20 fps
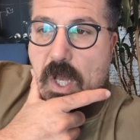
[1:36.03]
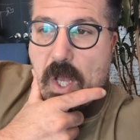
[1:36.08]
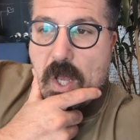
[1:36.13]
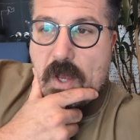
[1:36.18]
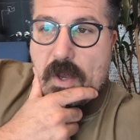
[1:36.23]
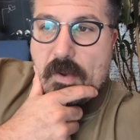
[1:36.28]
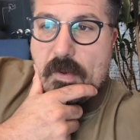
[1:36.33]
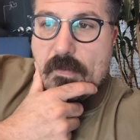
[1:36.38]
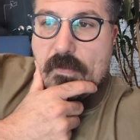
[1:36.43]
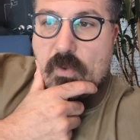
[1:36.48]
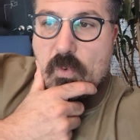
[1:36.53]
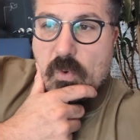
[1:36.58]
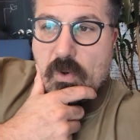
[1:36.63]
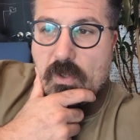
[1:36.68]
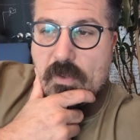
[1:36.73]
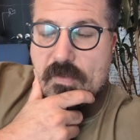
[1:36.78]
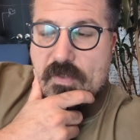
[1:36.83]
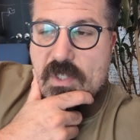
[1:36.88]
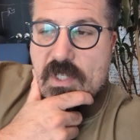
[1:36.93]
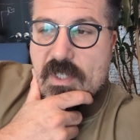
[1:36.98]
of the
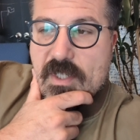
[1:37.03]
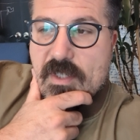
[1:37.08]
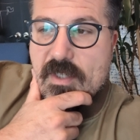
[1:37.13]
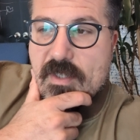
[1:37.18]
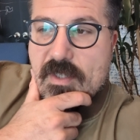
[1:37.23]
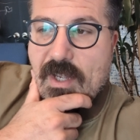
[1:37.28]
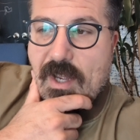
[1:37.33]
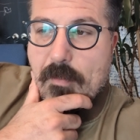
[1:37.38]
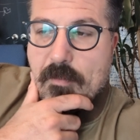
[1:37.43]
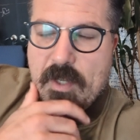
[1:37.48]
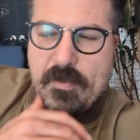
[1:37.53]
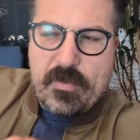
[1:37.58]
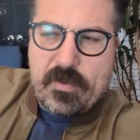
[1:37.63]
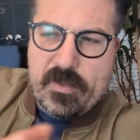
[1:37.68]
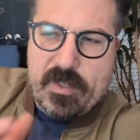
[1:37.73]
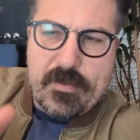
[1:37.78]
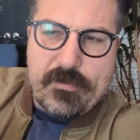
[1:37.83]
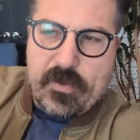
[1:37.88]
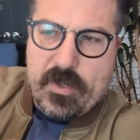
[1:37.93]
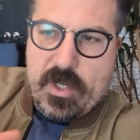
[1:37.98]
world of Jesus' time.
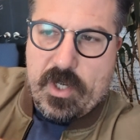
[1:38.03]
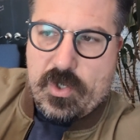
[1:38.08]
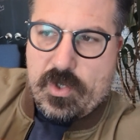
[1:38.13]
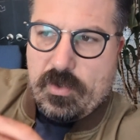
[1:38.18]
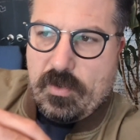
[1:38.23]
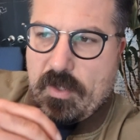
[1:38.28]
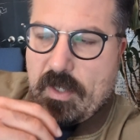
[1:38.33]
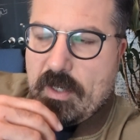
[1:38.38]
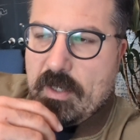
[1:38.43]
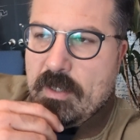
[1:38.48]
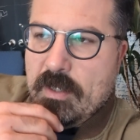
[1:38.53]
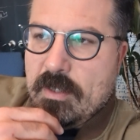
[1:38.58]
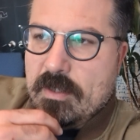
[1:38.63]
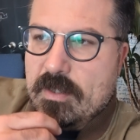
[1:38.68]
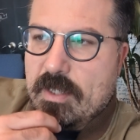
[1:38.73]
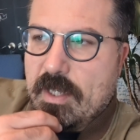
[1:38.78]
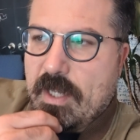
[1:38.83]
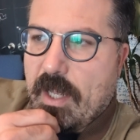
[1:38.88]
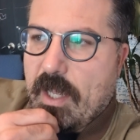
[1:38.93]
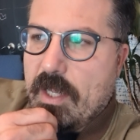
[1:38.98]
Different Israel than
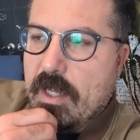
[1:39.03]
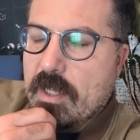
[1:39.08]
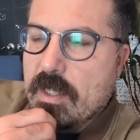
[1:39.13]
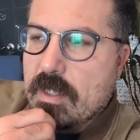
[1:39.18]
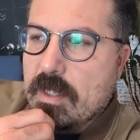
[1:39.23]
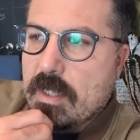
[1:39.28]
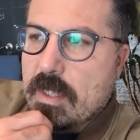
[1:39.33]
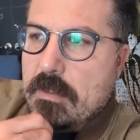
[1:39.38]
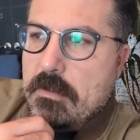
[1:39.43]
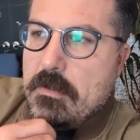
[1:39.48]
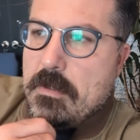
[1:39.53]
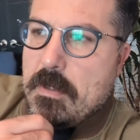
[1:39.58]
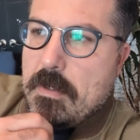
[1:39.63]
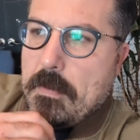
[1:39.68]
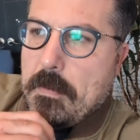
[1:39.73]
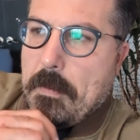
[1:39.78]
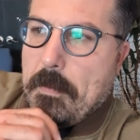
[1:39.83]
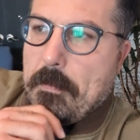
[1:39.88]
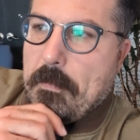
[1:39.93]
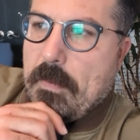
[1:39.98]
today.
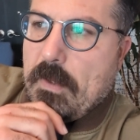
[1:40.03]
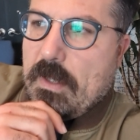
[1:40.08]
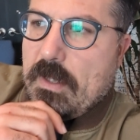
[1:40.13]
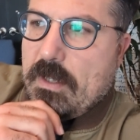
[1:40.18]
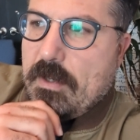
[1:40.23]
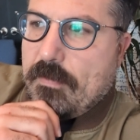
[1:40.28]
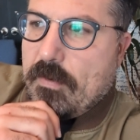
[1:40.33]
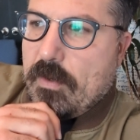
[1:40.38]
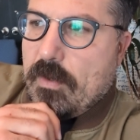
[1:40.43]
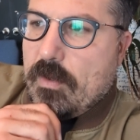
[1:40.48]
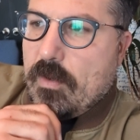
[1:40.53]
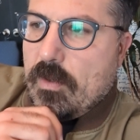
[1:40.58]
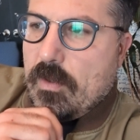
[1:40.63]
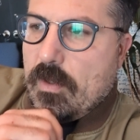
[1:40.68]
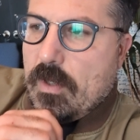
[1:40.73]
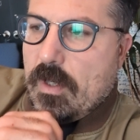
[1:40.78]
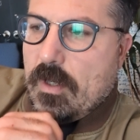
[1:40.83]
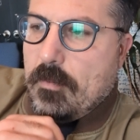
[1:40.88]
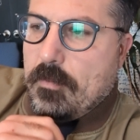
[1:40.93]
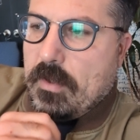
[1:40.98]
Different
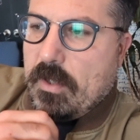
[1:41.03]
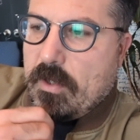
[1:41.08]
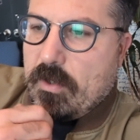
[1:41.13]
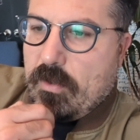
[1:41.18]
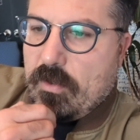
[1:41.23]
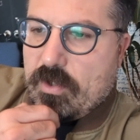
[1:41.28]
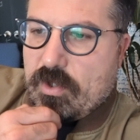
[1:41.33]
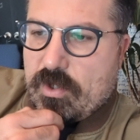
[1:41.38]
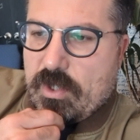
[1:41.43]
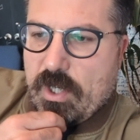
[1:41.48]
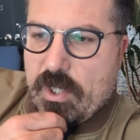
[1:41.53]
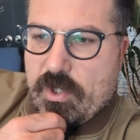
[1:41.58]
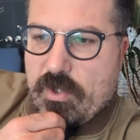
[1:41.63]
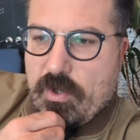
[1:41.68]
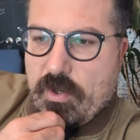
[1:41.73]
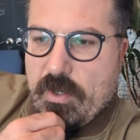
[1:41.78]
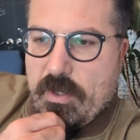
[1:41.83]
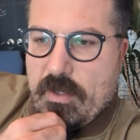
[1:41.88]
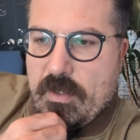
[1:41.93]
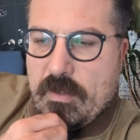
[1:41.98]
political
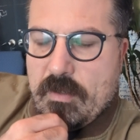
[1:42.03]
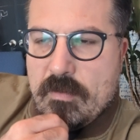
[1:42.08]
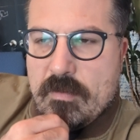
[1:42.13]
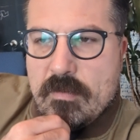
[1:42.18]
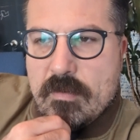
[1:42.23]
structure and